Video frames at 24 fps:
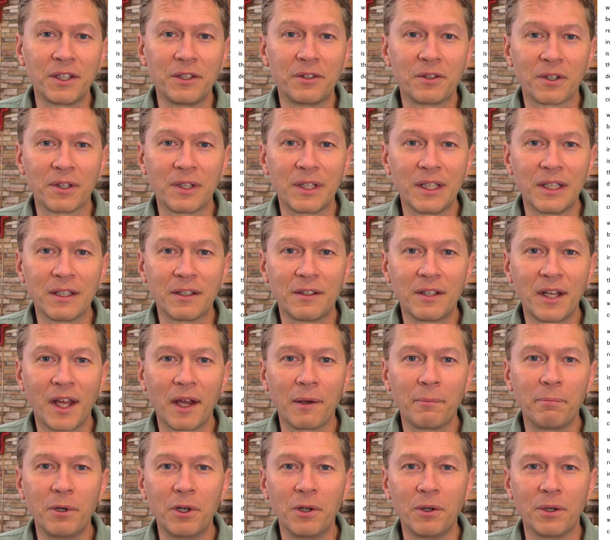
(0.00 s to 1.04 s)
dirty and
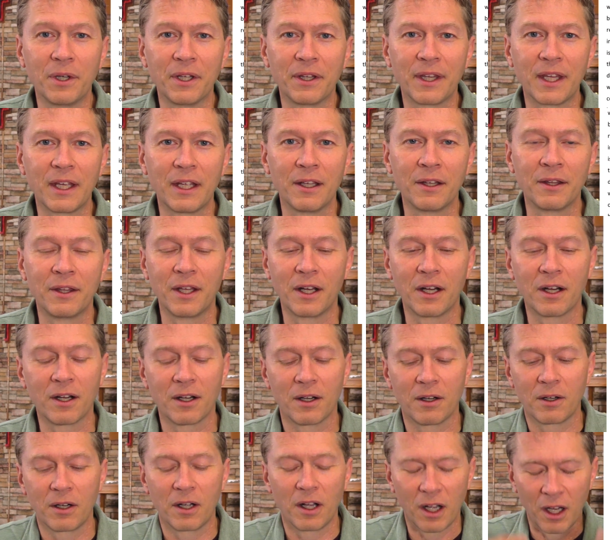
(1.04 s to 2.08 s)
taboo in
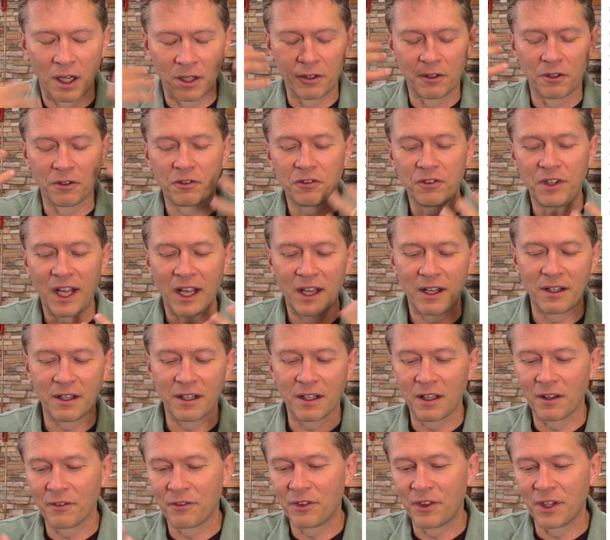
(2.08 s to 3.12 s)
their
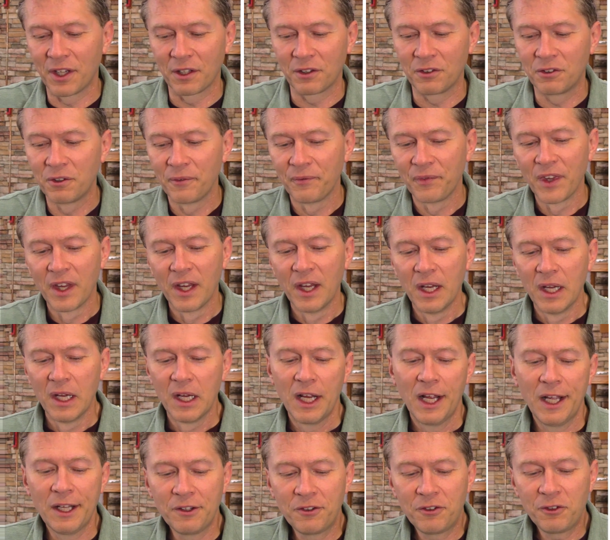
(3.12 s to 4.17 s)
understanding of things.
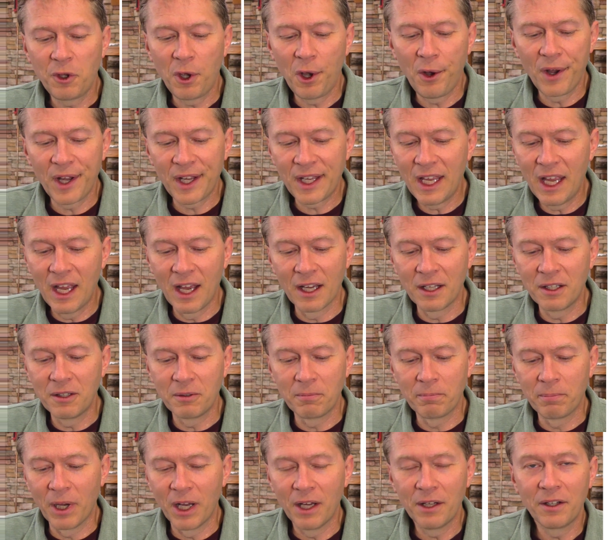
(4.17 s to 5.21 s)
And so again,
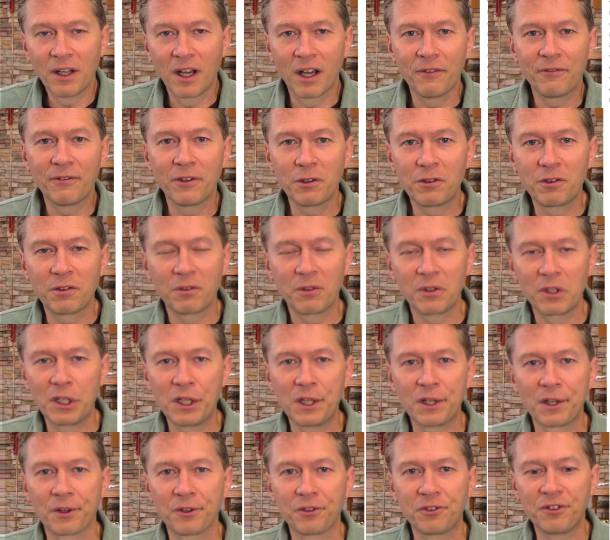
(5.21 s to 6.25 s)
Bonhoeffer's
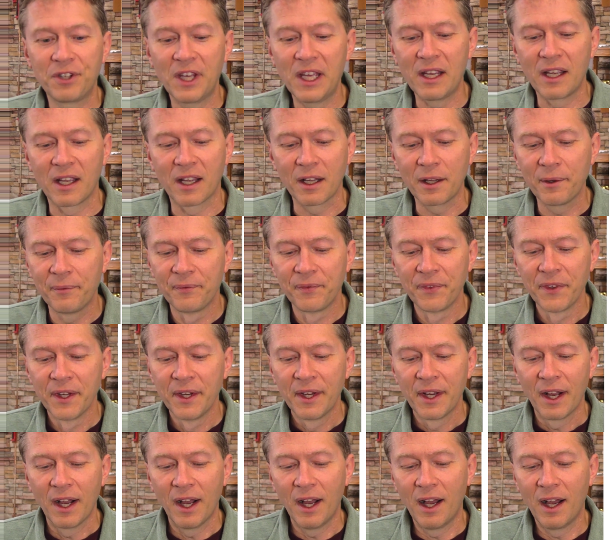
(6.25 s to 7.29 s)
saying
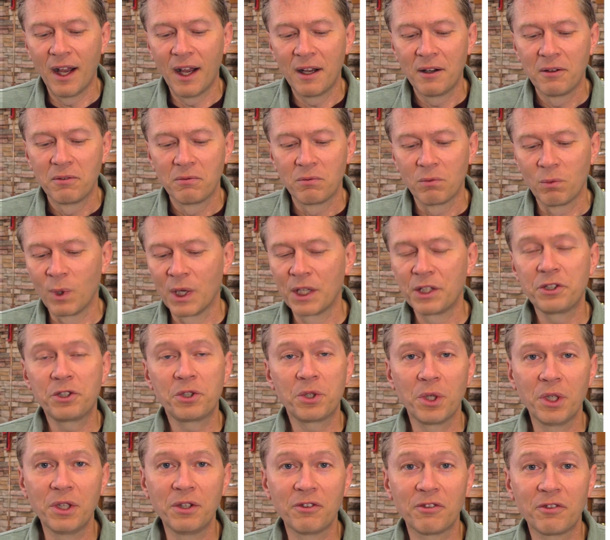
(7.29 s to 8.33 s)
one
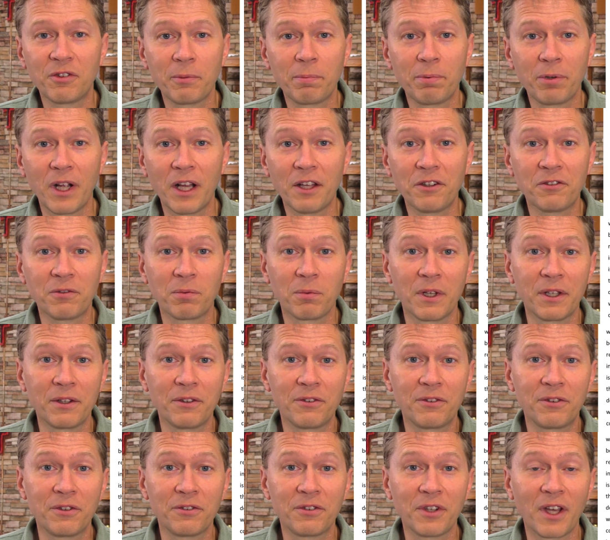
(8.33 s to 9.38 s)
shouldn't suppress
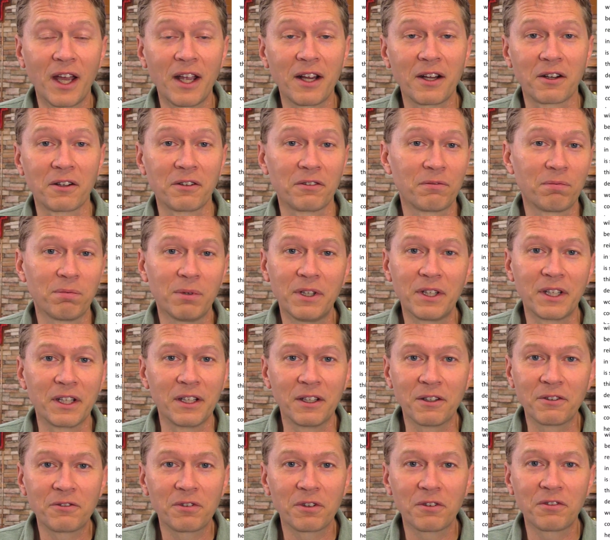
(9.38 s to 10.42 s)
one's desires. What
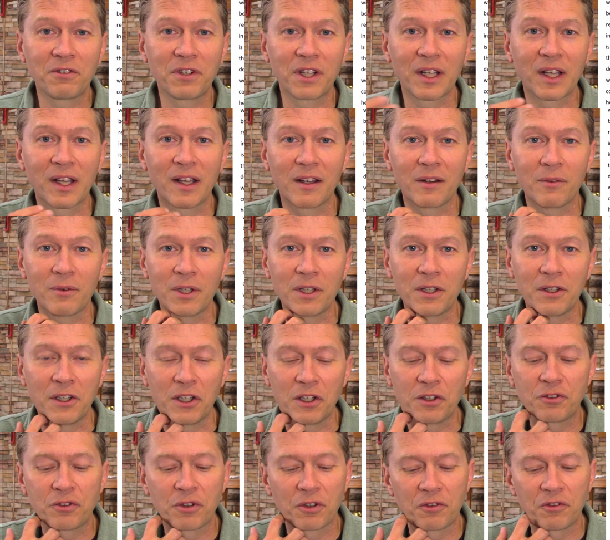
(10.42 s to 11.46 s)
an
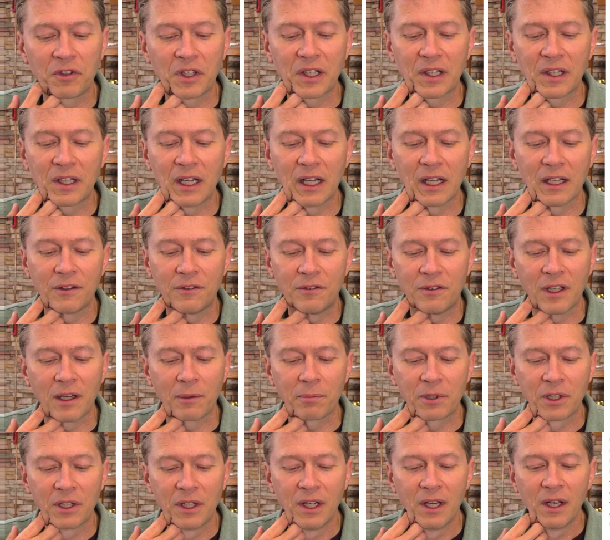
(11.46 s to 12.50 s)
interesting
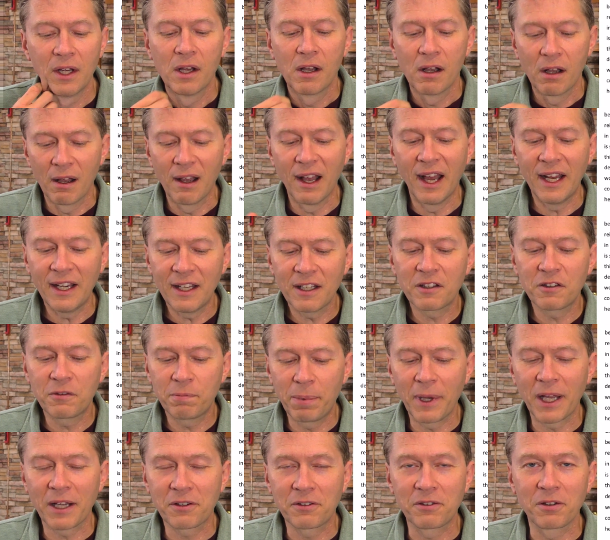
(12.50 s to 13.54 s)
concept. I'd
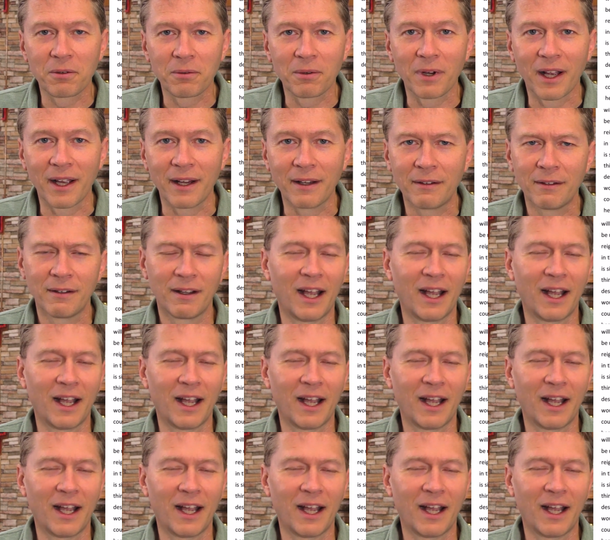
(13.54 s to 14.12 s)
expect you're right.